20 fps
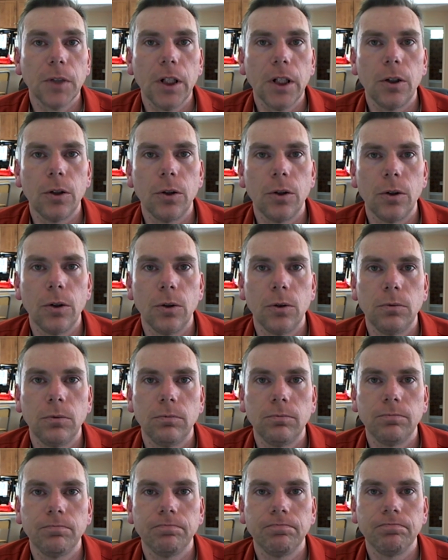Hello,
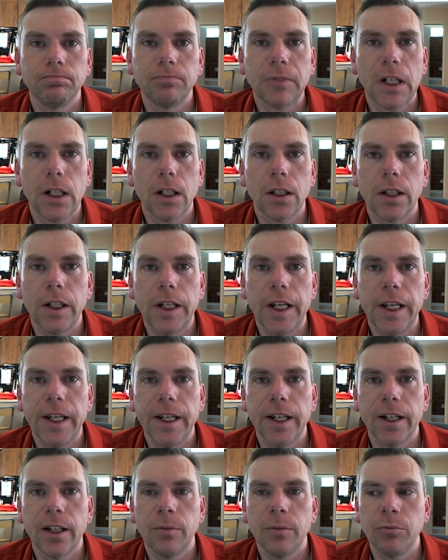
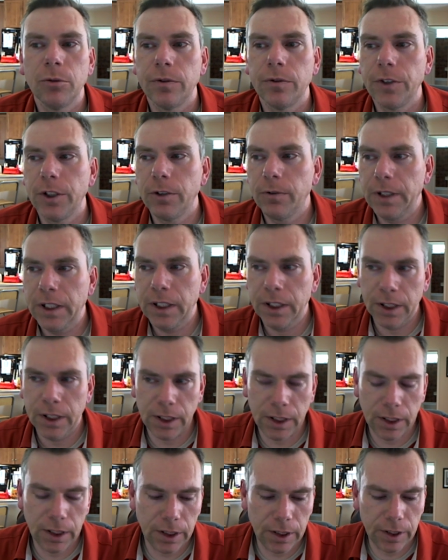today I'm reviewing
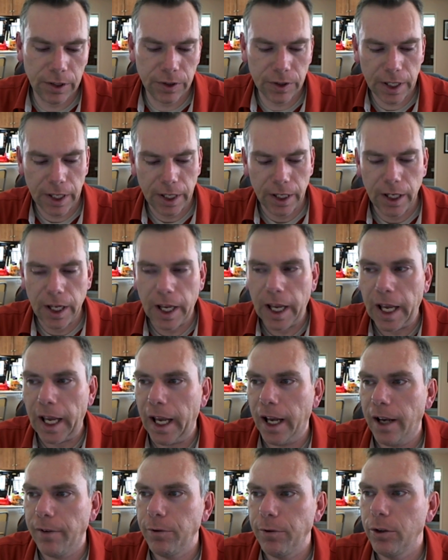these
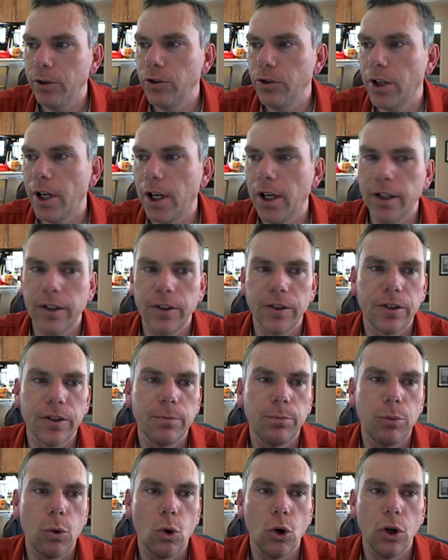AfterShokz
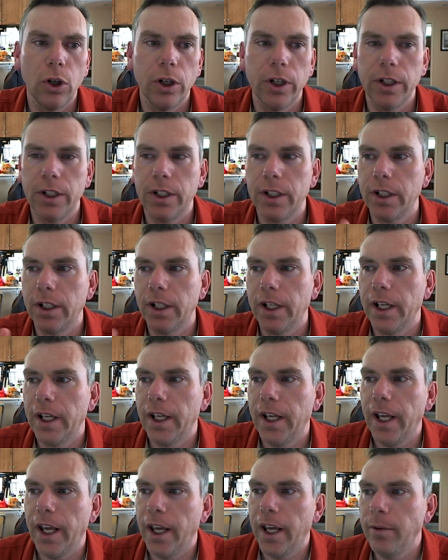Sportz
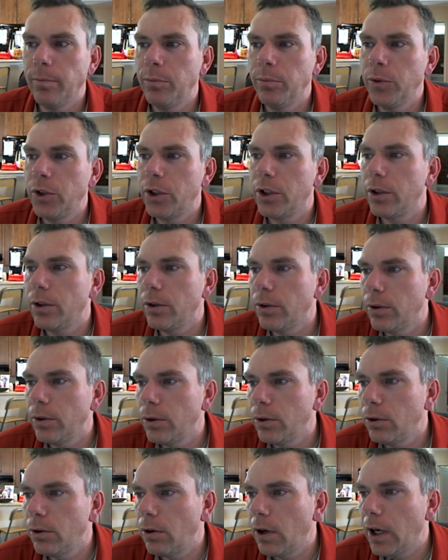
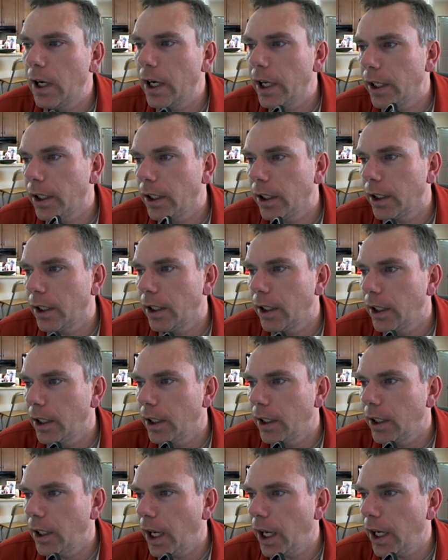M2
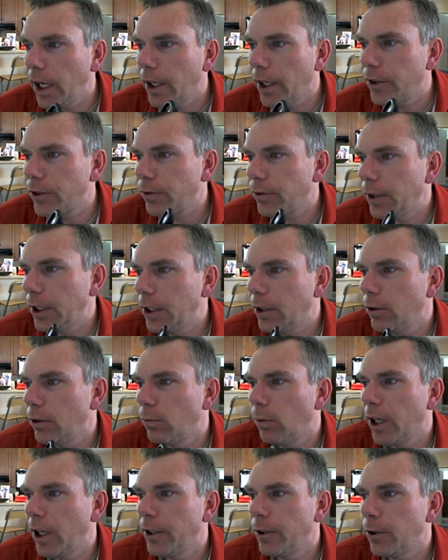
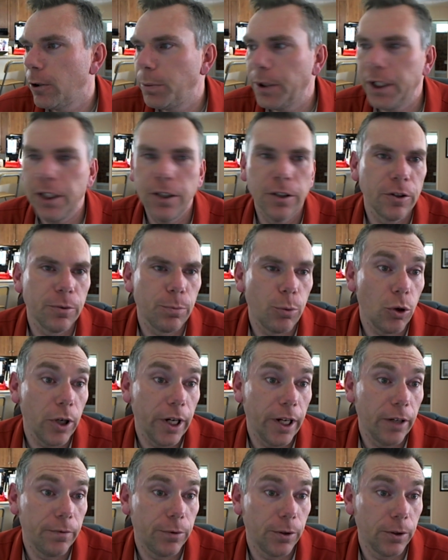AS321 open ear
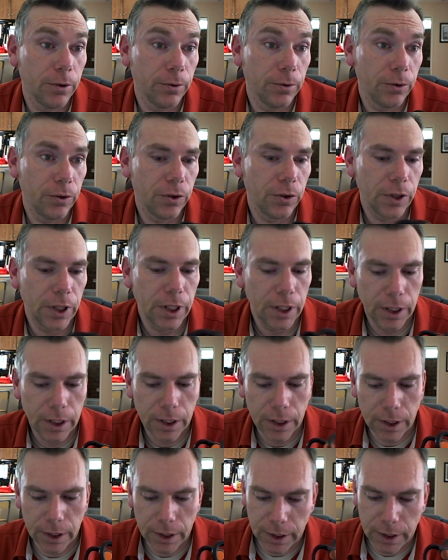sport headphones.
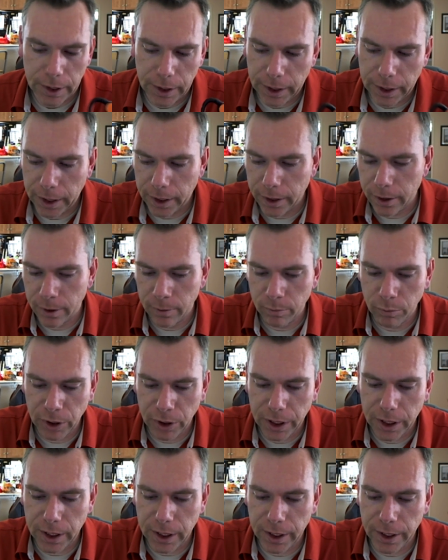They come
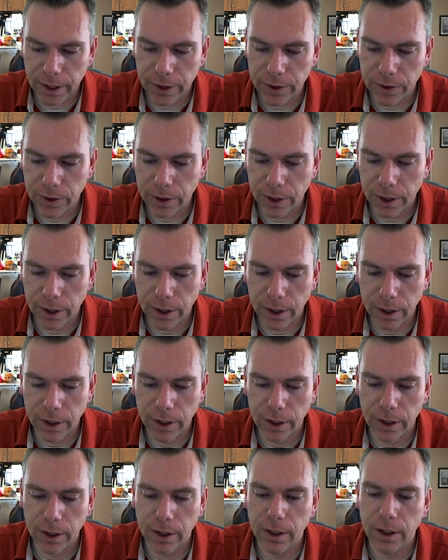with this
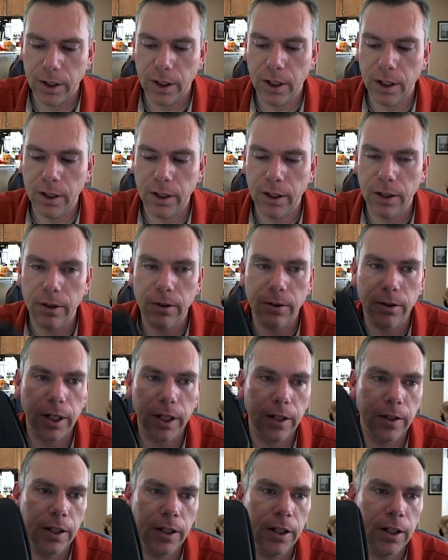handy little
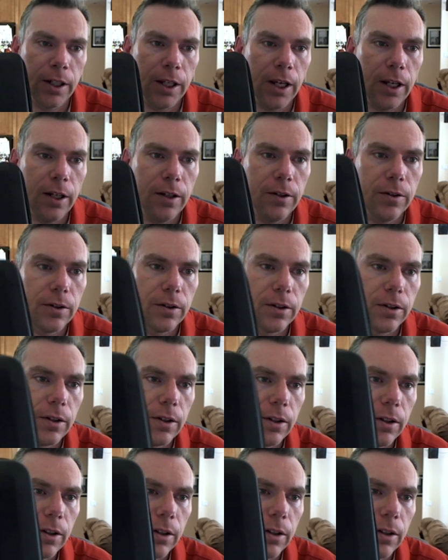carrying case,